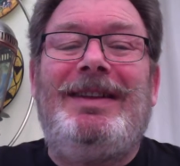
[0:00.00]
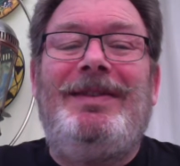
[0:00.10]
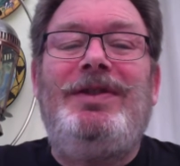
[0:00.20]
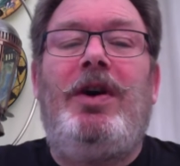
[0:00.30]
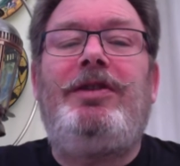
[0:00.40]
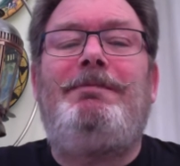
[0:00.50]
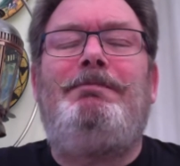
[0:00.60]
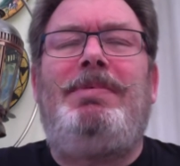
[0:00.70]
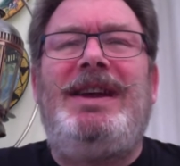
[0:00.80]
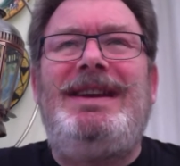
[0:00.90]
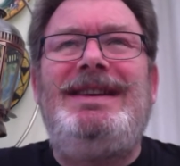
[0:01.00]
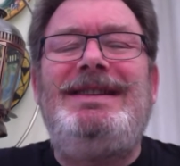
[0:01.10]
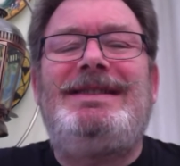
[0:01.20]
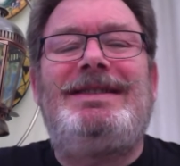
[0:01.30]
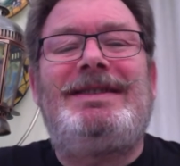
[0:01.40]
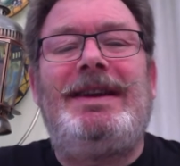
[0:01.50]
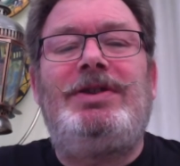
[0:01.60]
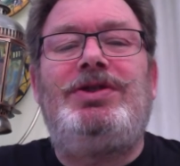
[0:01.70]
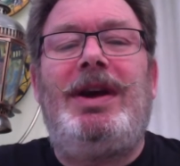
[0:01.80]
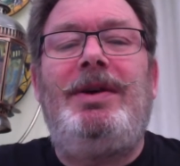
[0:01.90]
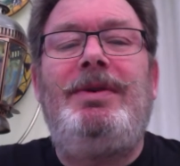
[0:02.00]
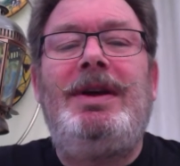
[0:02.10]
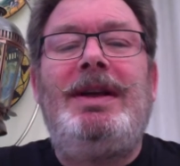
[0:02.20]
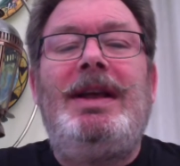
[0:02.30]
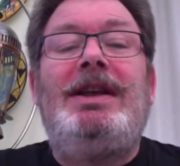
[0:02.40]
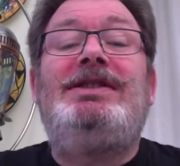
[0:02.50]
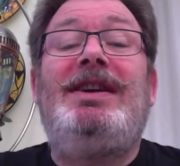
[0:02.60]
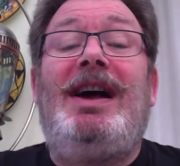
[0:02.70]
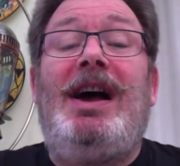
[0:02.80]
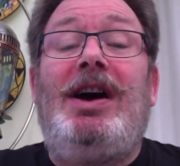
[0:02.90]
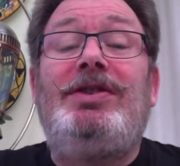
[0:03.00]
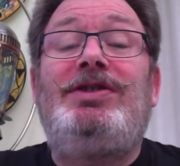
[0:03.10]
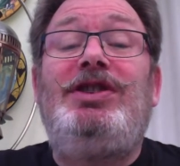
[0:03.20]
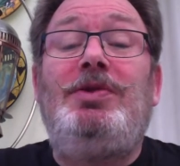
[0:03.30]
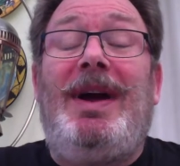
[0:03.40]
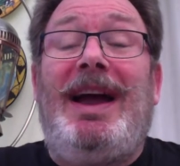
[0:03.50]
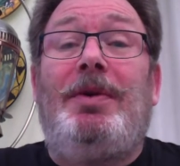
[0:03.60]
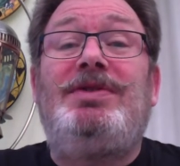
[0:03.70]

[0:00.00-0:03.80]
"Not bees," said Joe. "To ask you out